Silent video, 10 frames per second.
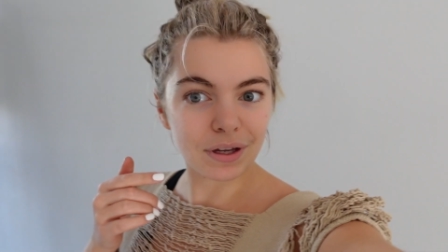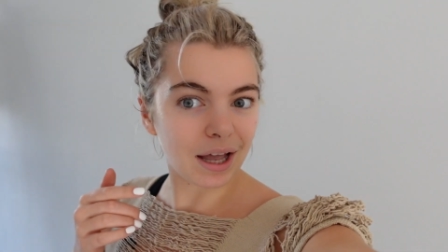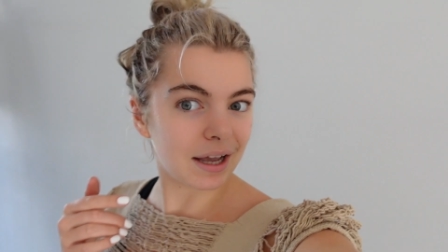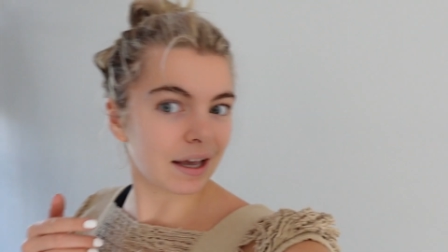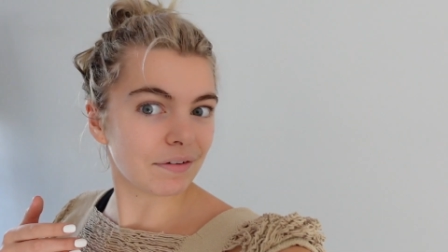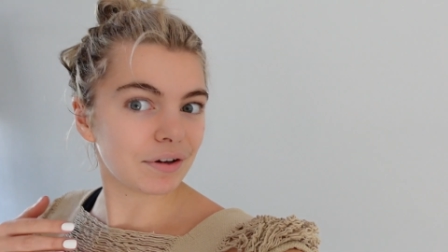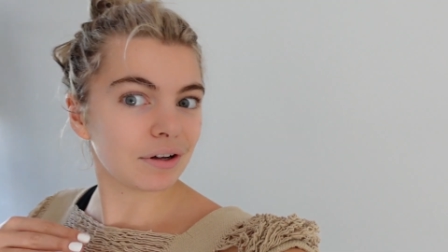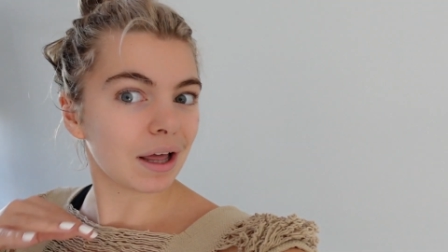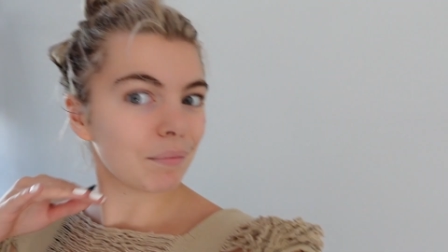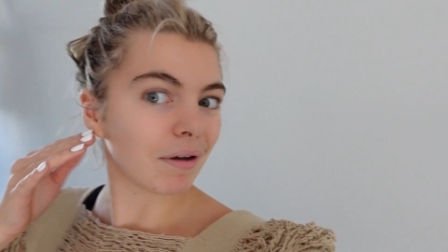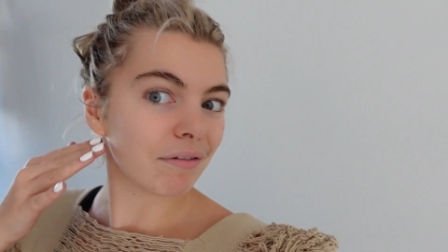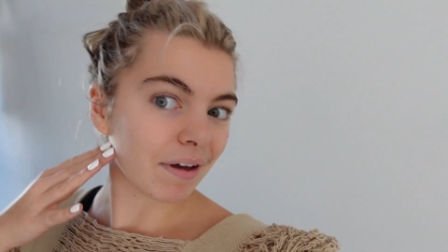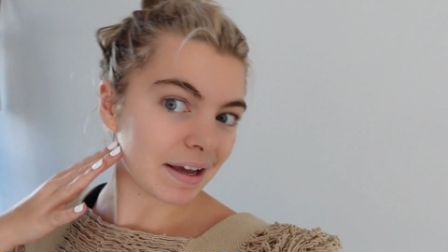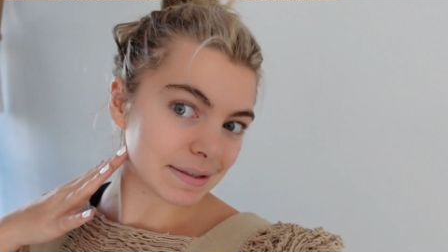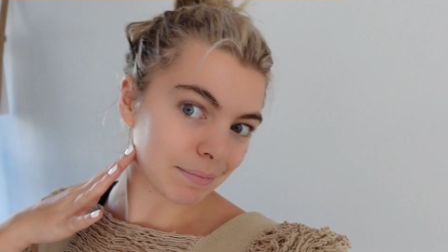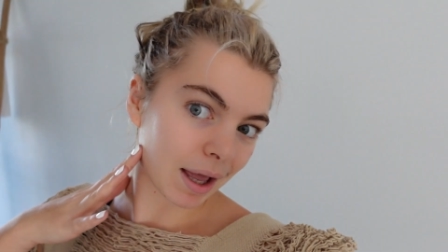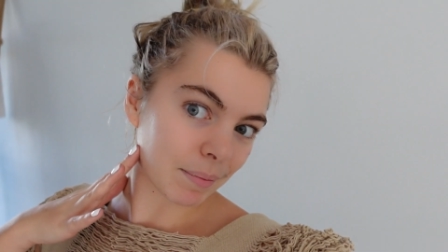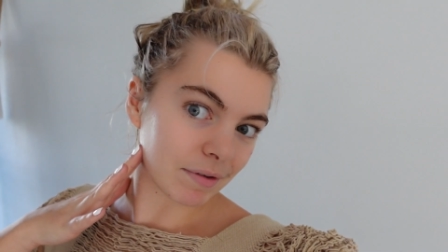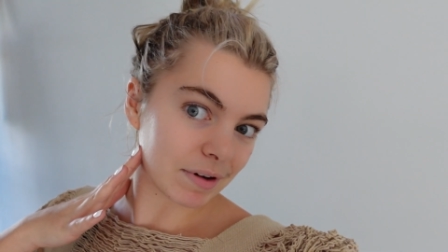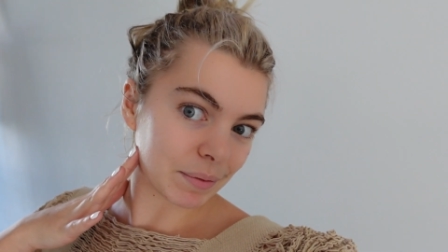like I feel like my face might
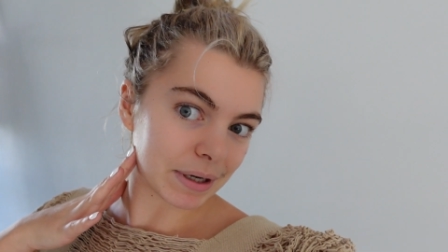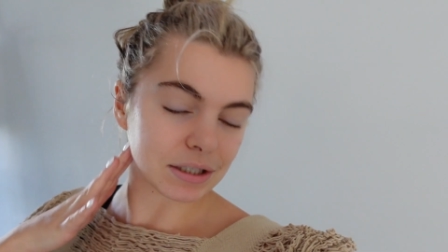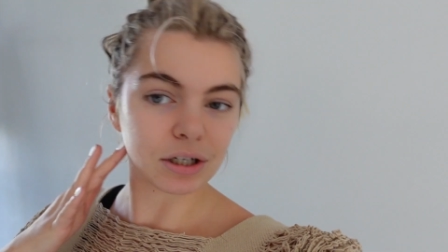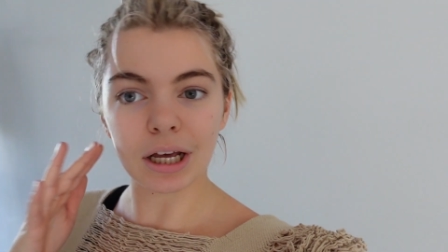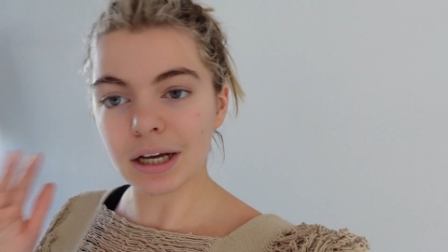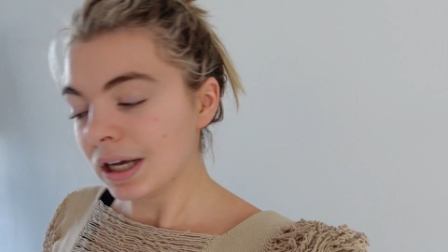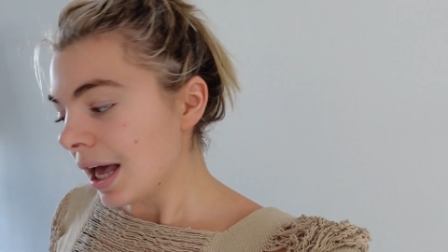be a really weird colour.